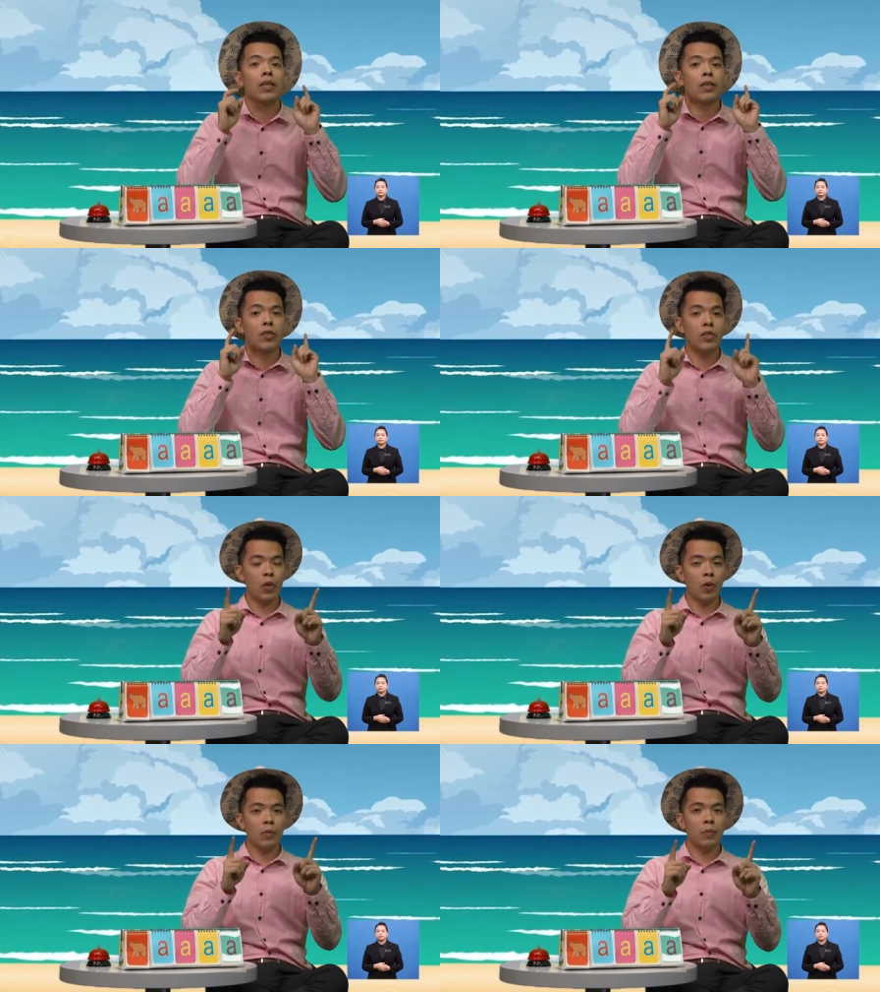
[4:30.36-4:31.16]

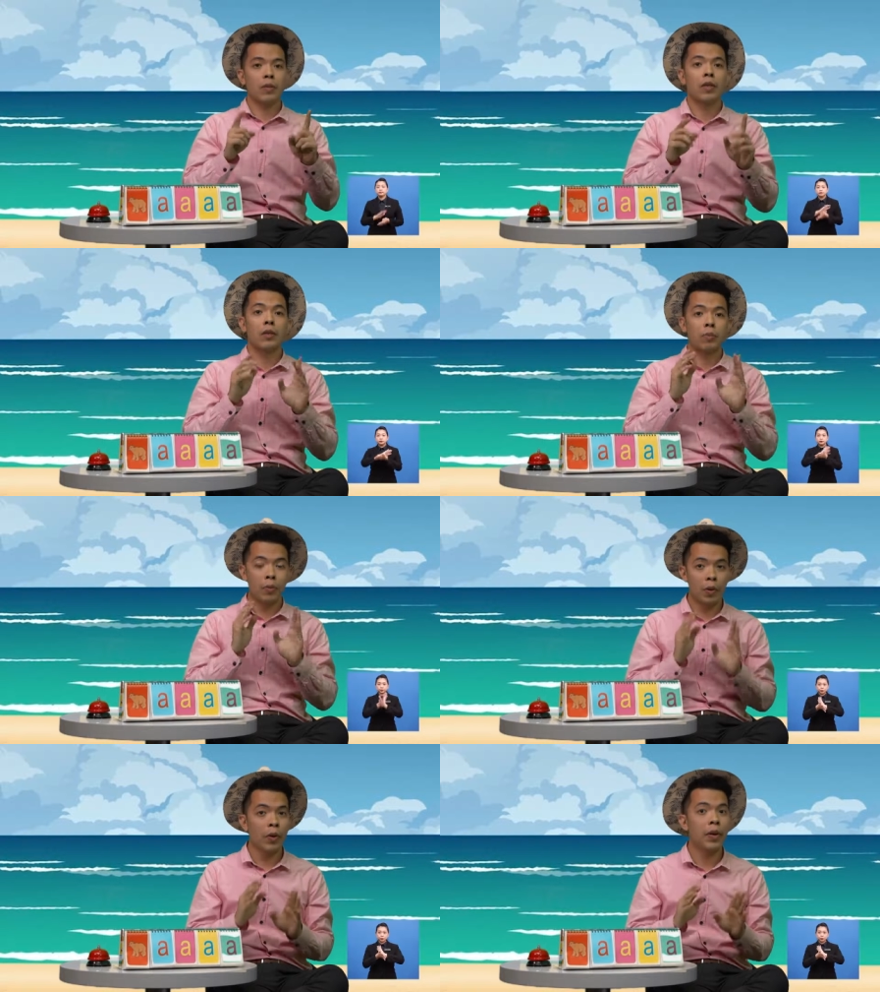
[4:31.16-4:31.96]
So,
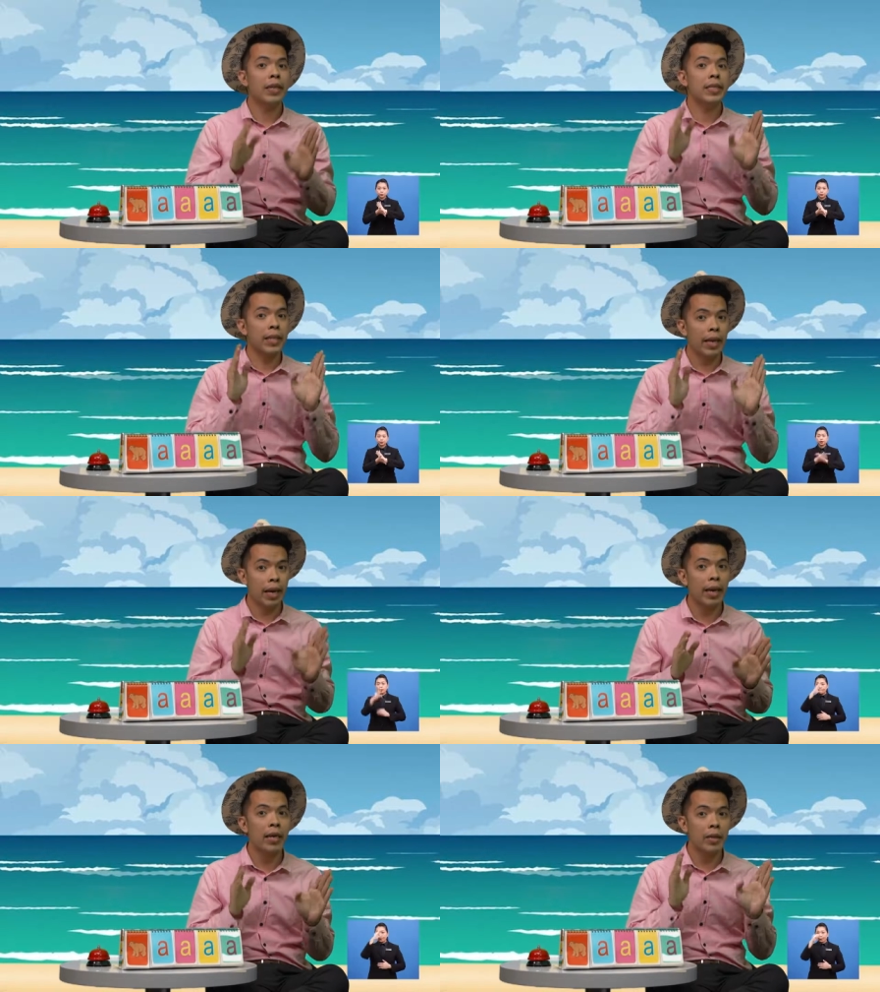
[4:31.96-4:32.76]
boys
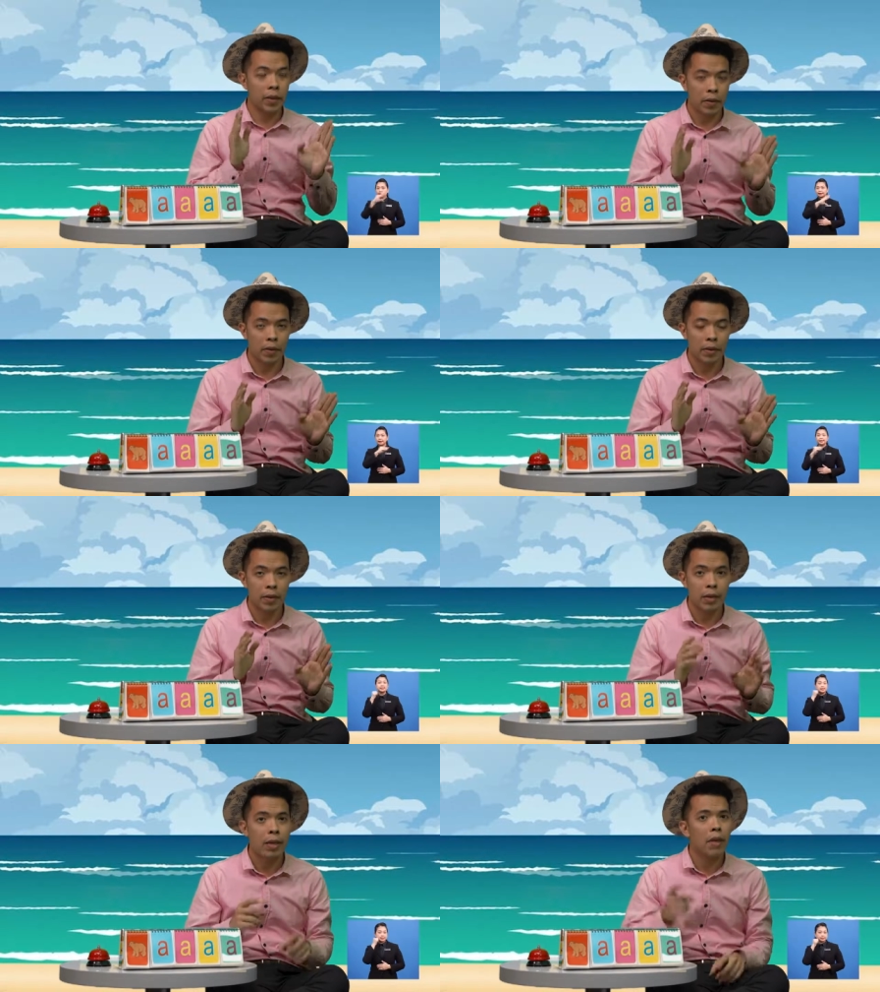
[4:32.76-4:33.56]
and
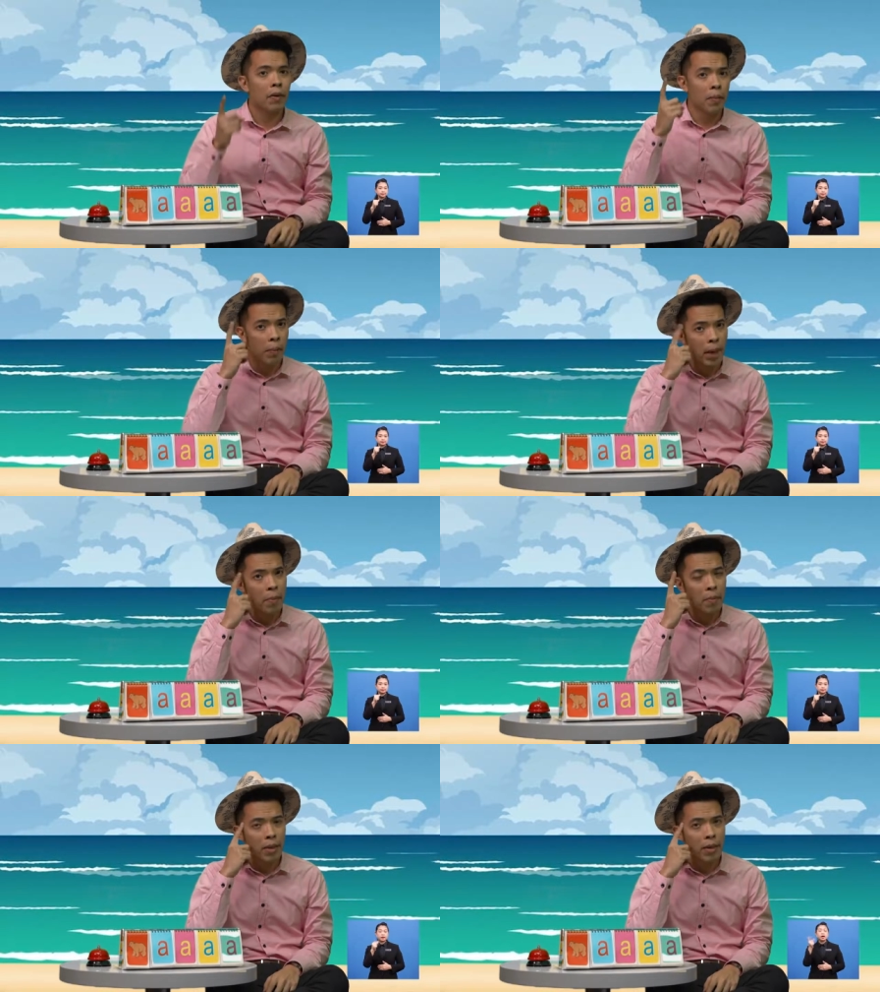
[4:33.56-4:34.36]
girls,
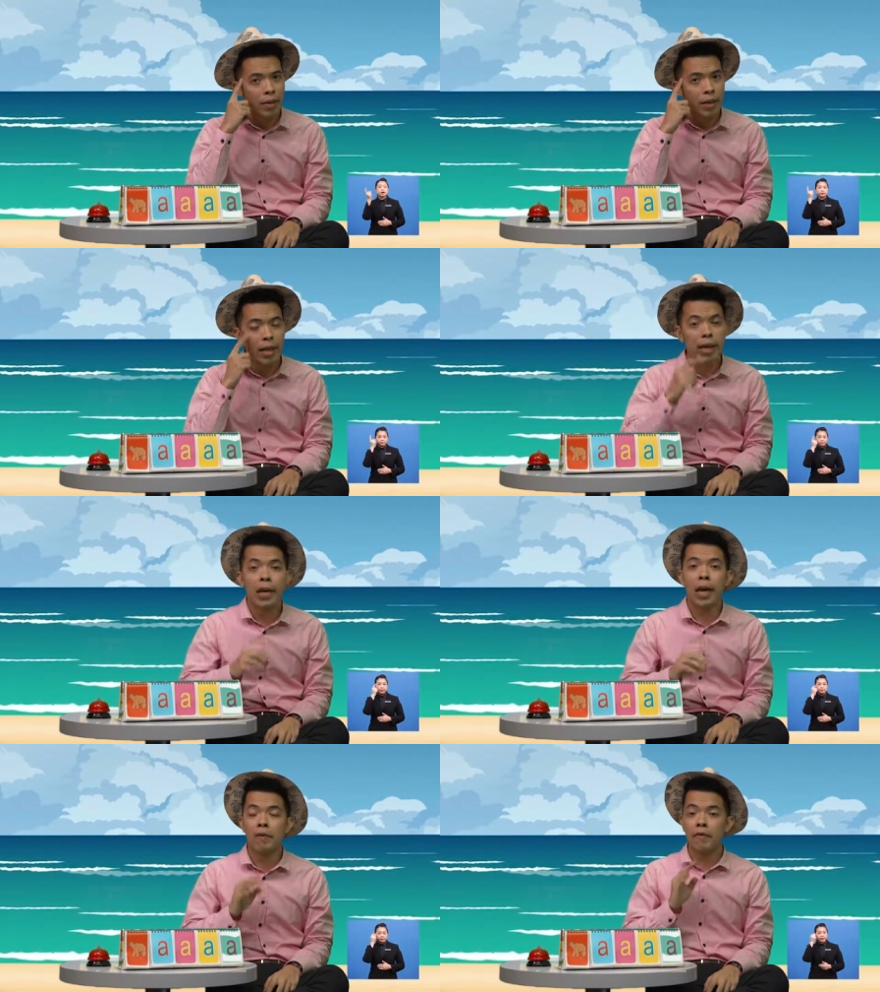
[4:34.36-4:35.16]
remember,
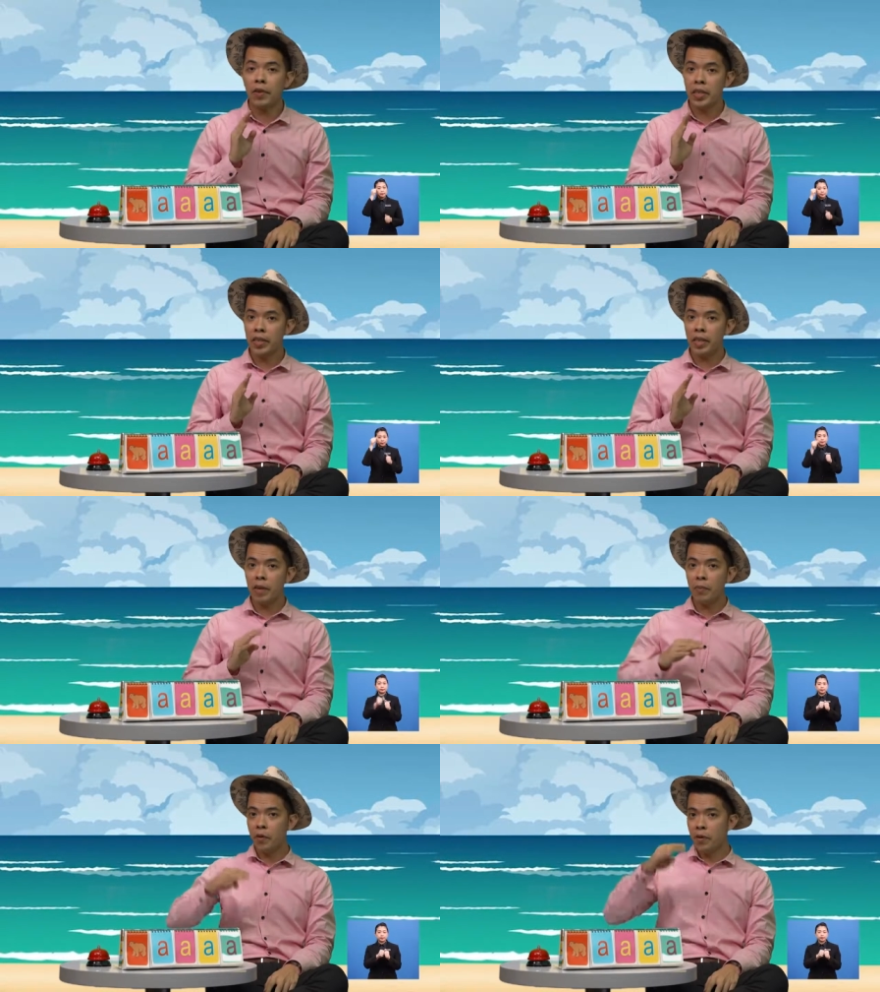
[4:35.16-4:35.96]
every
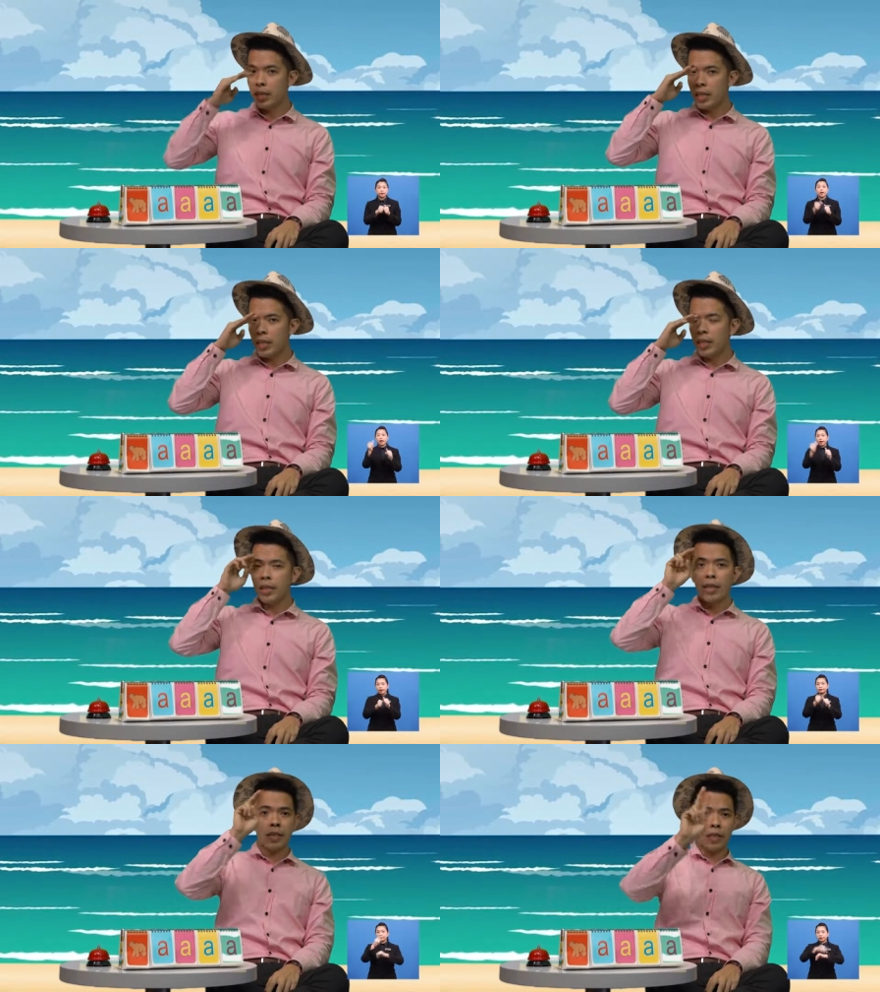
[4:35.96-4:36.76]
time you see
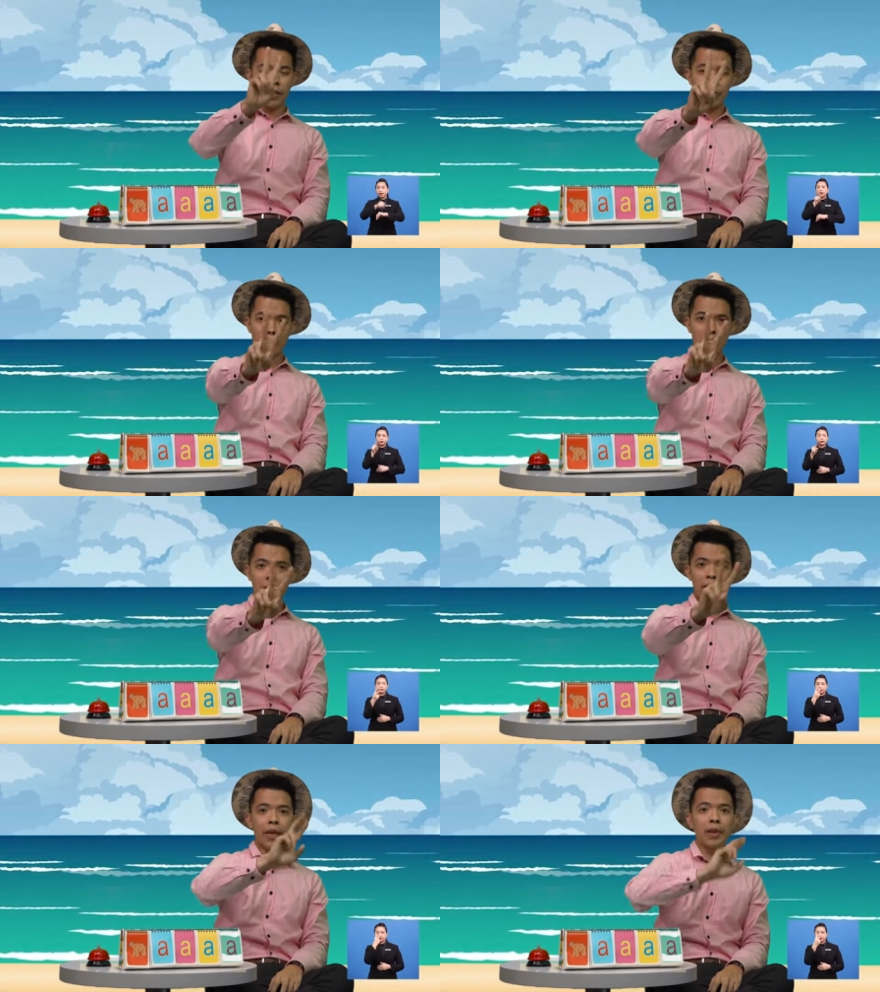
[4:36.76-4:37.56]
these two
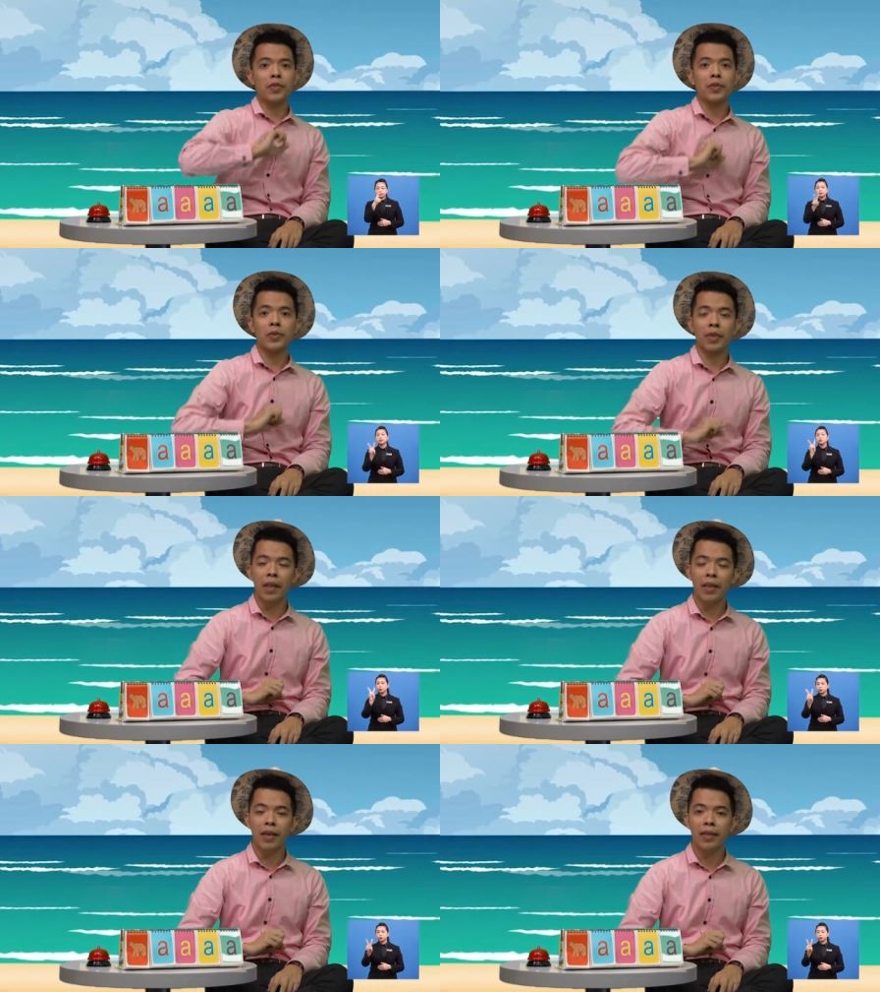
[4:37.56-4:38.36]
letters
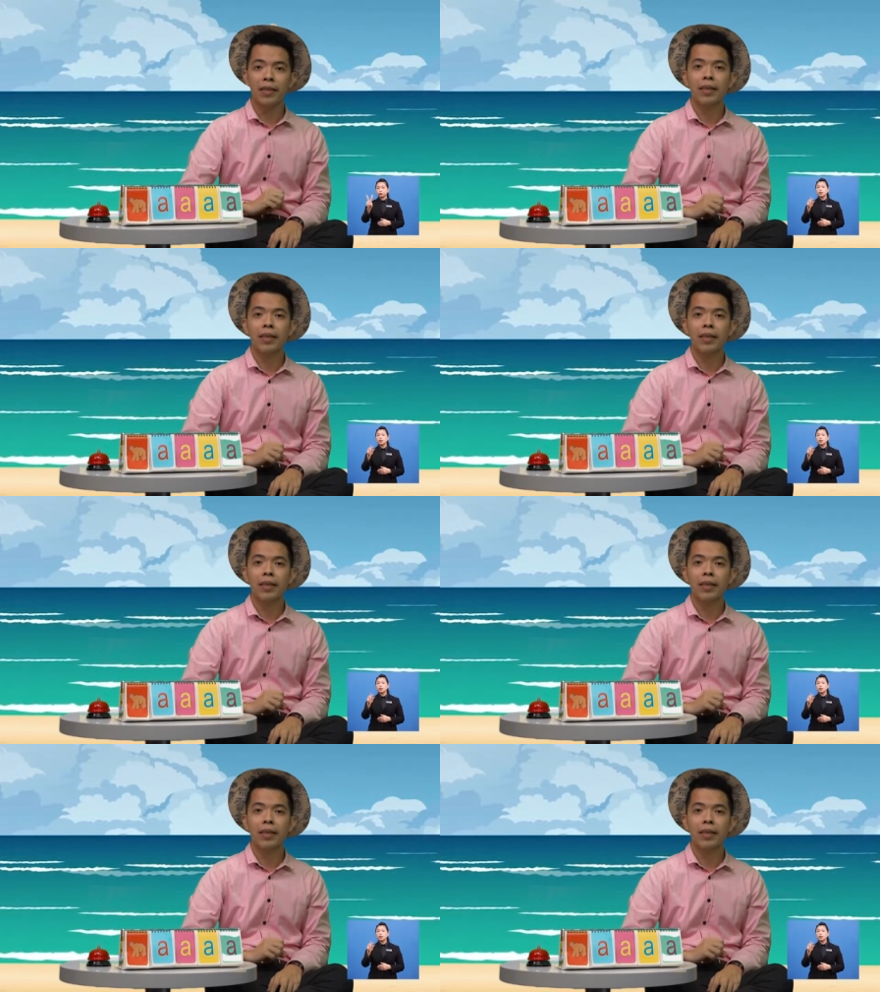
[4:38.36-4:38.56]
together,